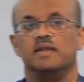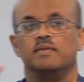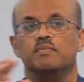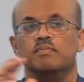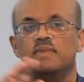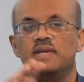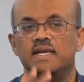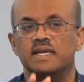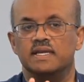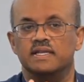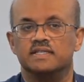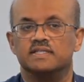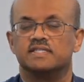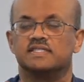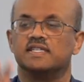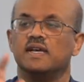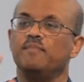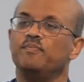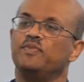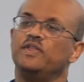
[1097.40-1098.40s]
It
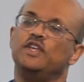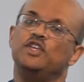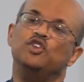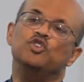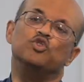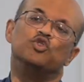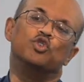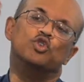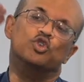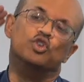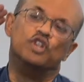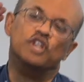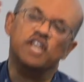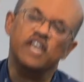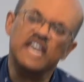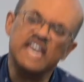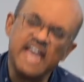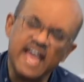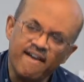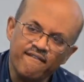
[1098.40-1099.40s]
means something you
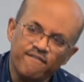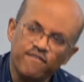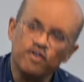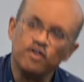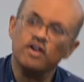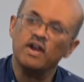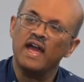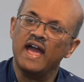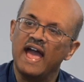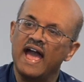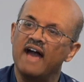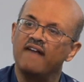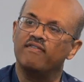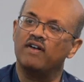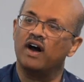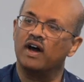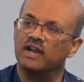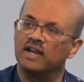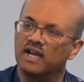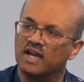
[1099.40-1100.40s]
could never
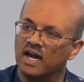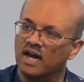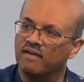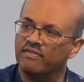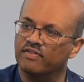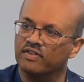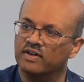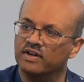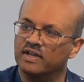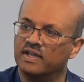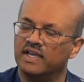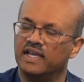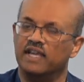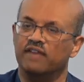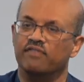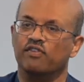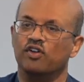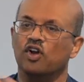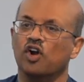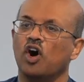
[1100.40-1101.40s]
have uncovered
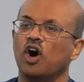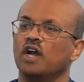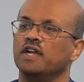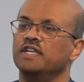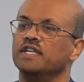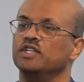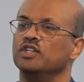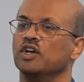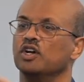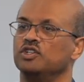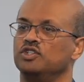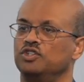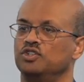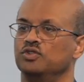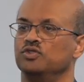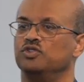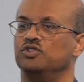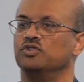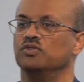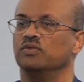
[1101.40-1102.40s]
if God did not
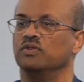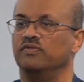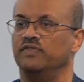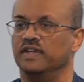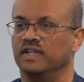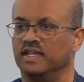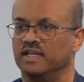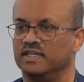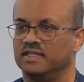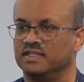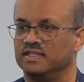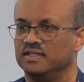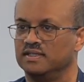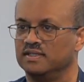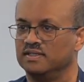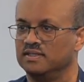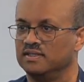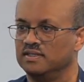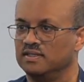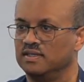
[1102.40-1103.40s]
choose to reveal it.
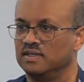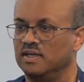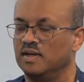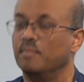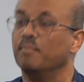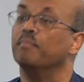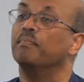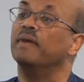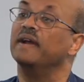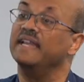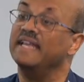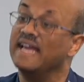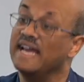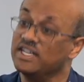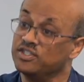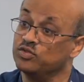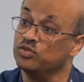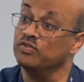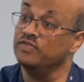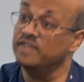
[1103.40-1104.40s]
But He
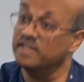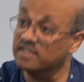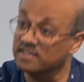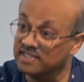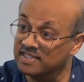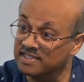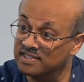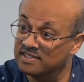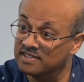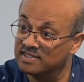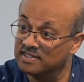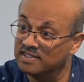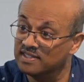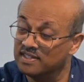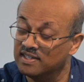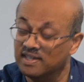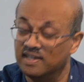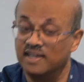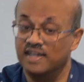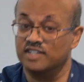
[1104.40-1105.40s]
has revealed it.
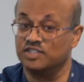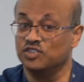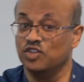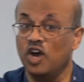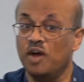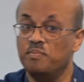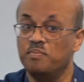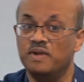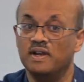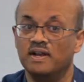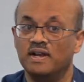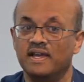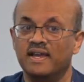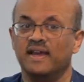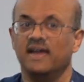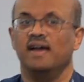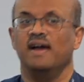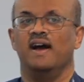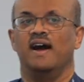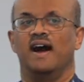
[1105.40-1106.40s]
It's not
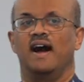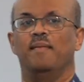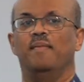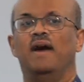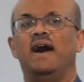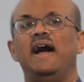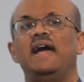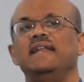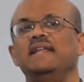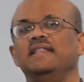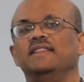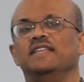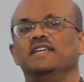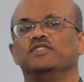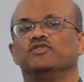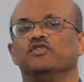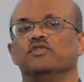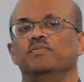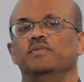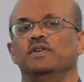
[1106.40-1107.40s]
merely, I'm hiding
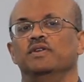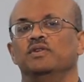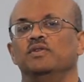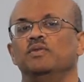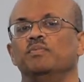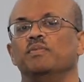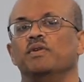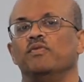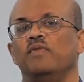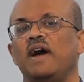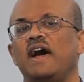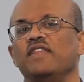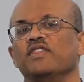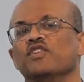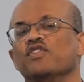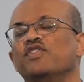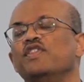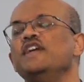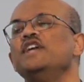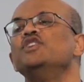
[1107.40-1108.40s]
things from you, but
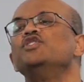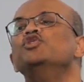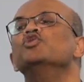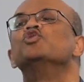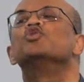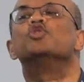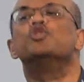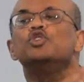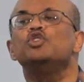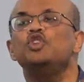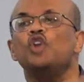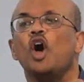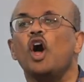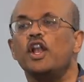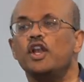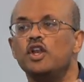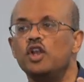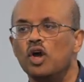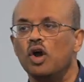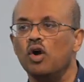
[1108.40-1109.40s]
rather, things you could
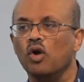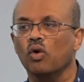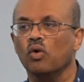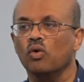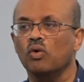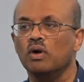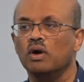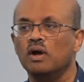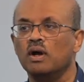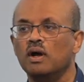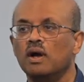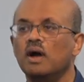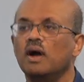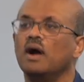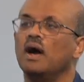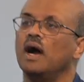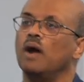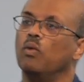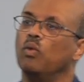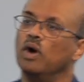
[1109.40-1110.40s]
not know,
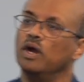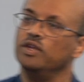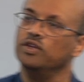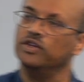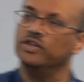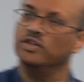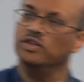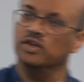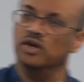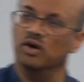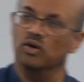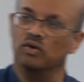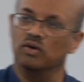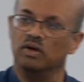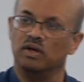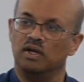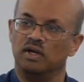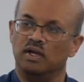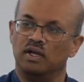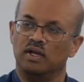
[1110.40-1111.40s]
I want you to know.